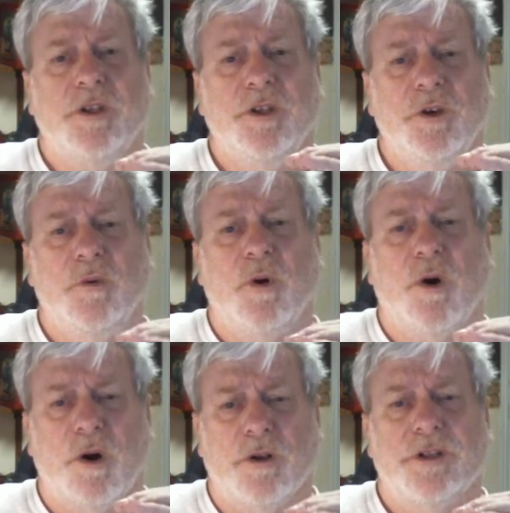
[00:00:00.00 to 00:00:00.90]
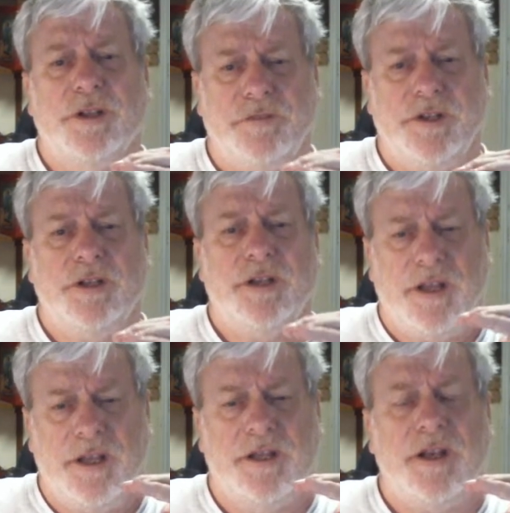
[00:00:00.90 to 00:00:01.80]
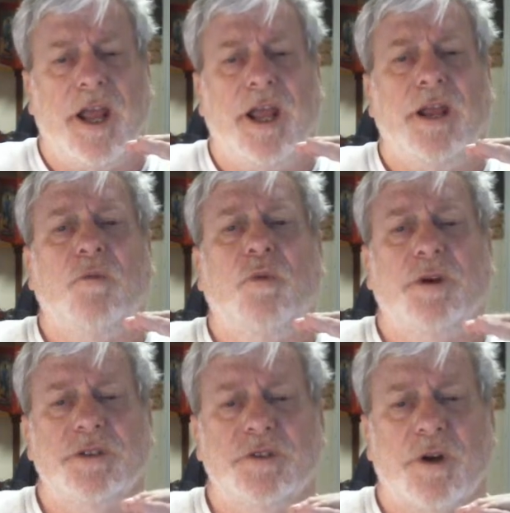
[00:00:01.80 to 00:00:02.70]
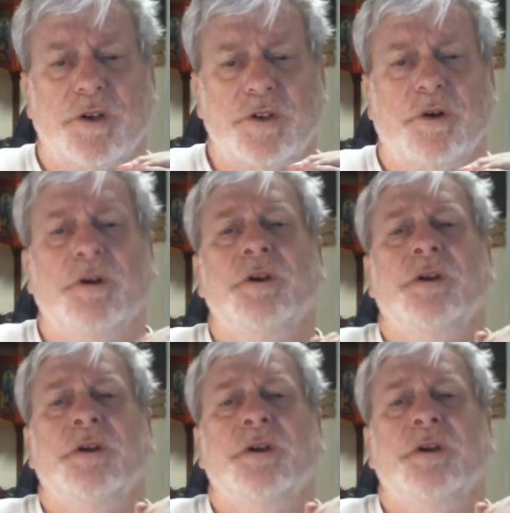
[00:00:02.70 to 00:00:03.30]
You are living in a wood structure.